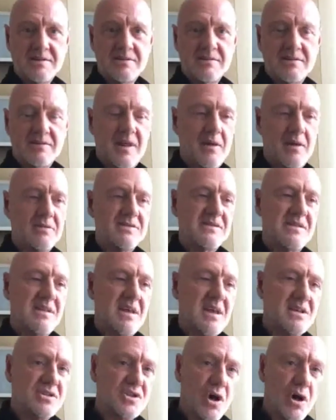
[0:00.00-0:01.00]
That was
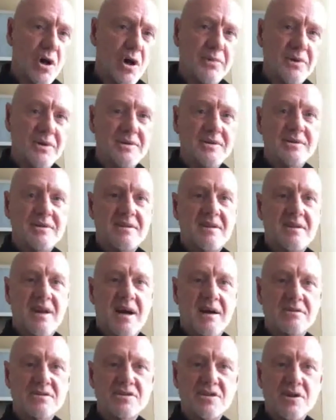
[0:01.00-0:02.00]
their job.
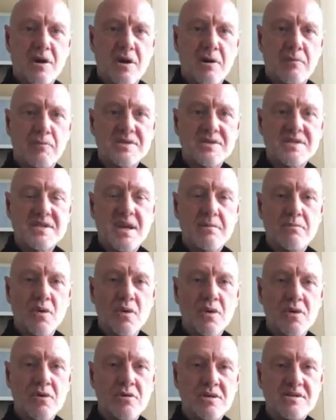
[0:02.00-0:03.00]
Our job was to get more
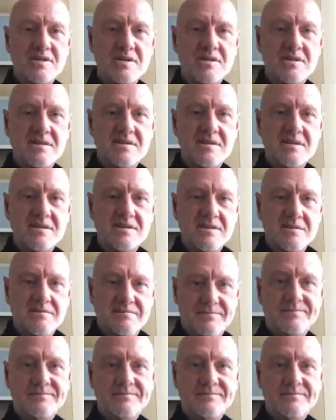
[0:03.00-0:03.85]
units in the system.